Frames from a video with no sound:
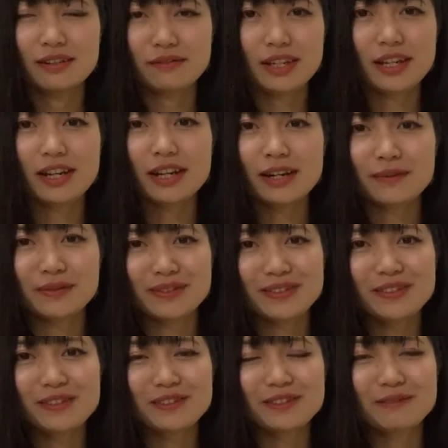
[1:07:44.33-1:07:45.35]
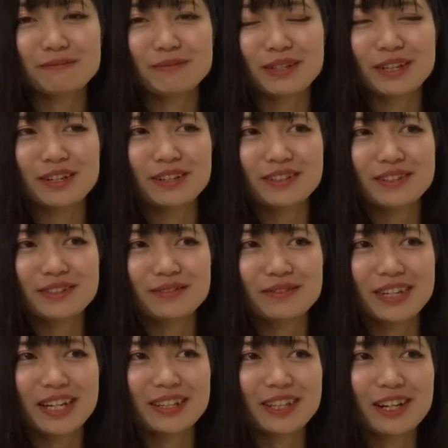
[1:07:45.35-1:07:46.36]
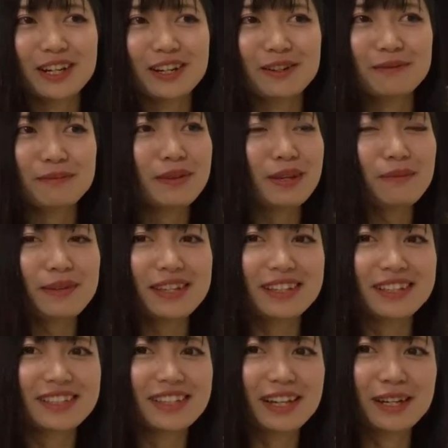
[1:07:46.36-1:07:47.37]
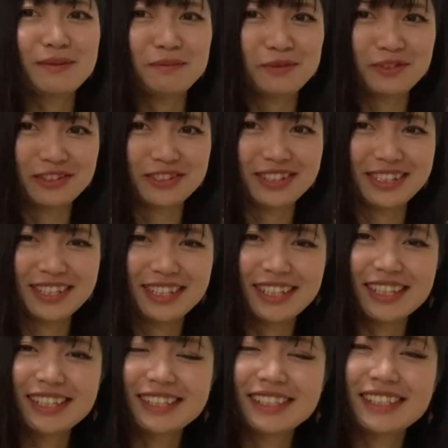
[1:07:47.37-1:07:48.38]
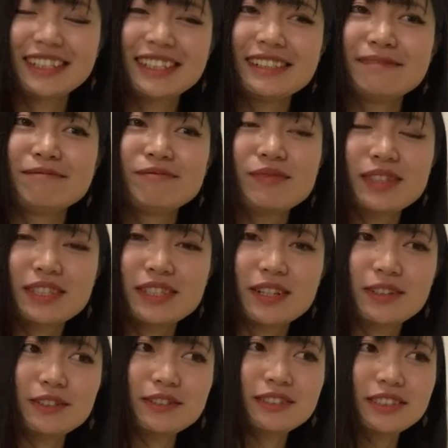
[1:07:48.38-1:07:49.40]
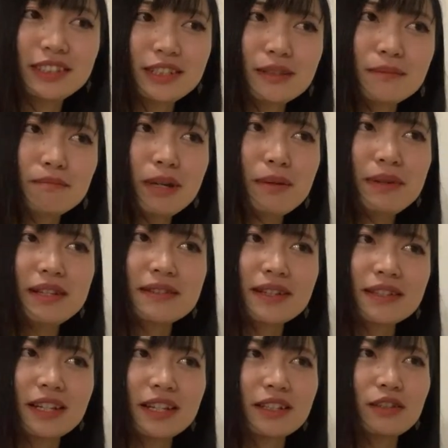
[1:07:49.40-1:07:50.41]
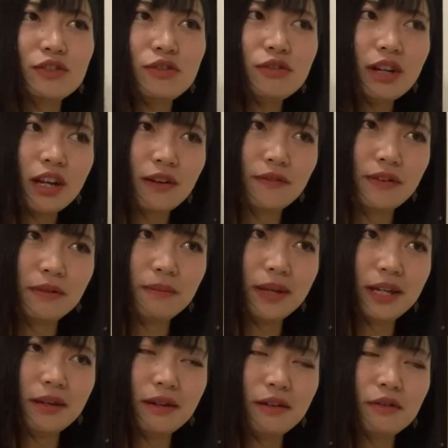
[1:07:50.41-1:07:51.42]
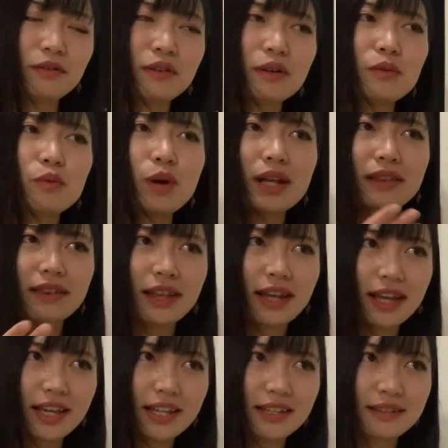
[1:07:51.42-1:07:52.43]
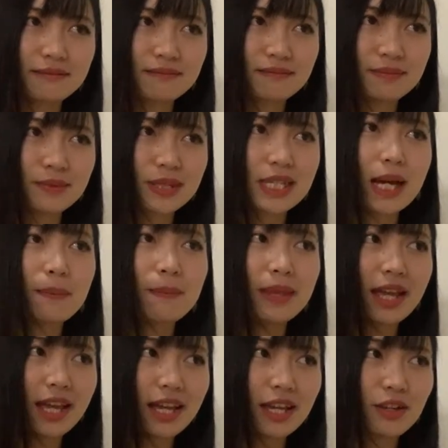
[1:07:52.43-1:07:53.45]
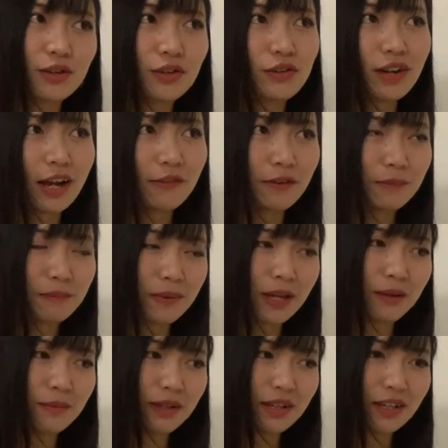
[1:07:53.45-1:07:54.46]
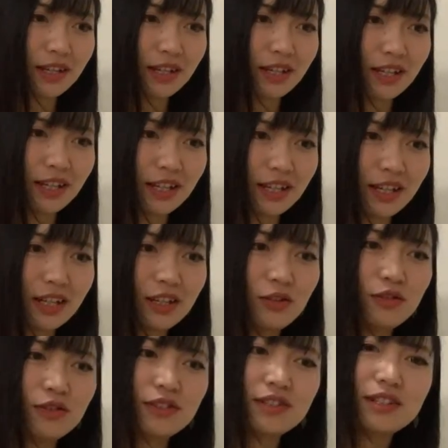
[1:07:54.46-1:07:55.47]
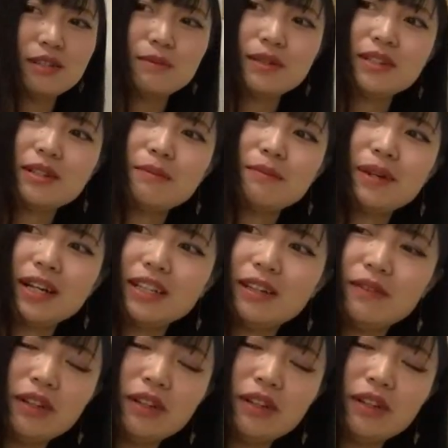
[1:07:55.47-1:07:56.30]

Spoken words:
we have to because we are not babies anymore. So maybe sometimes you have a baby. One day, someday, you have a baby. You sleep in the bed. I